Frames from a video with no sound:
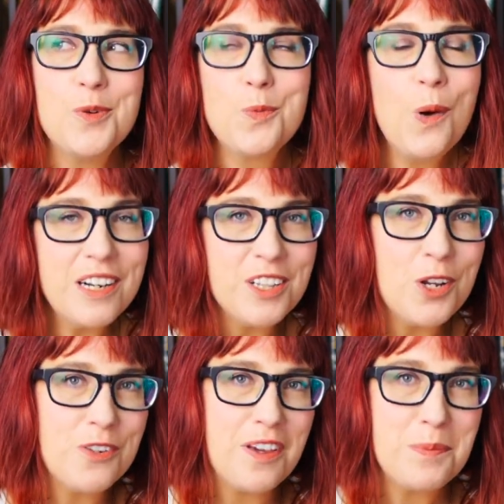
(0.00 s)
What a
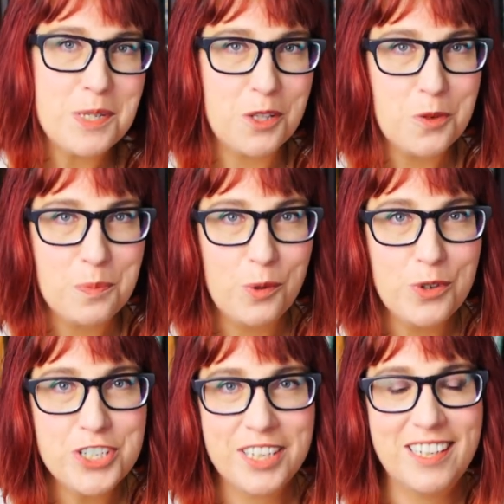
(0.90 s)
load of absolute
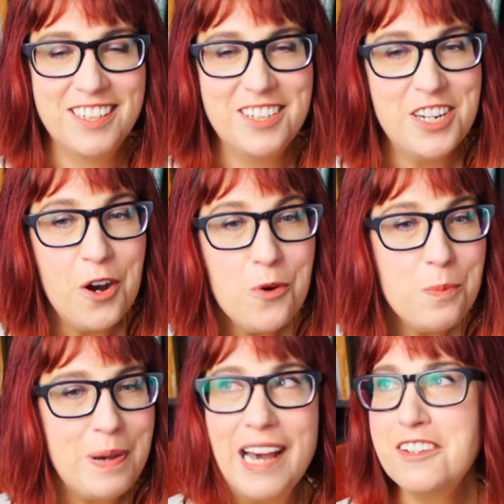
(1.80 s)
bullshit.
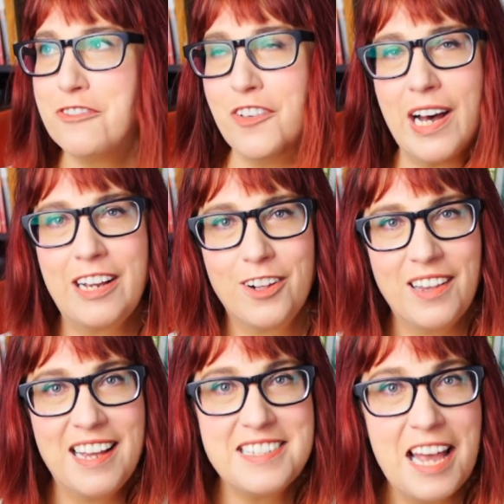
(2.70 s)
No pedophile
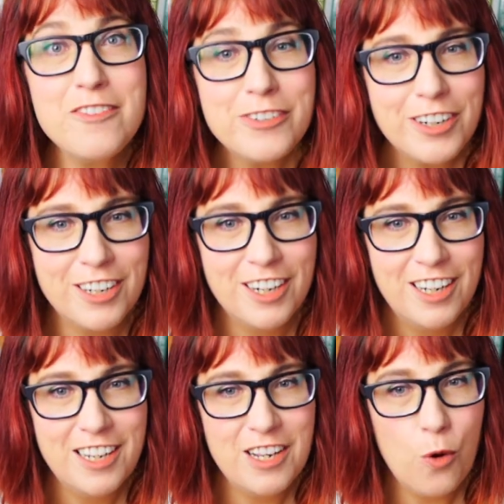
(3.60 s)
has ever
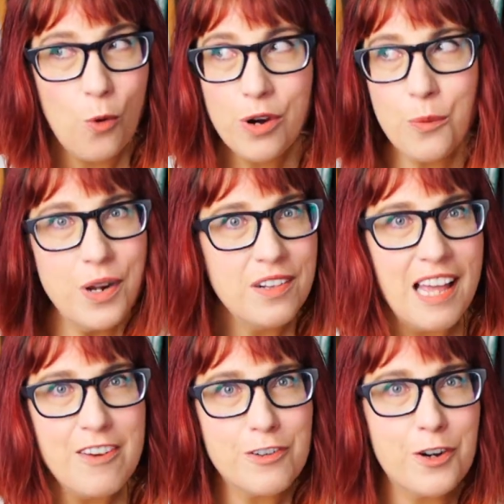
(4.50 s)
or will
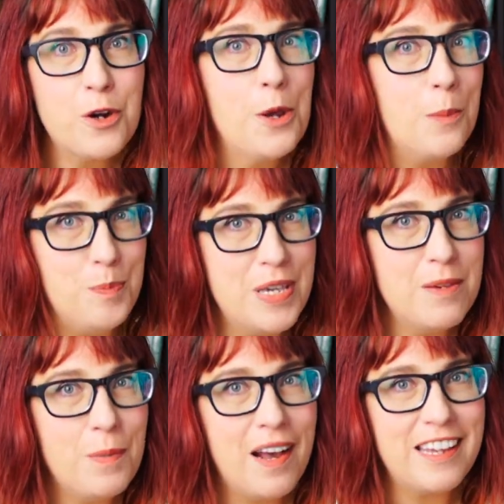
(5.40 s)
ever be
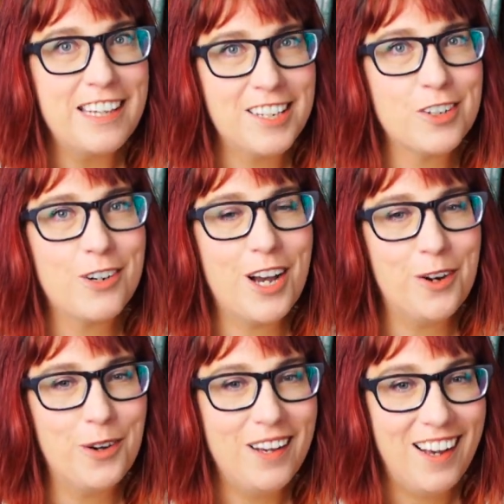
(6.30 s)
my hero.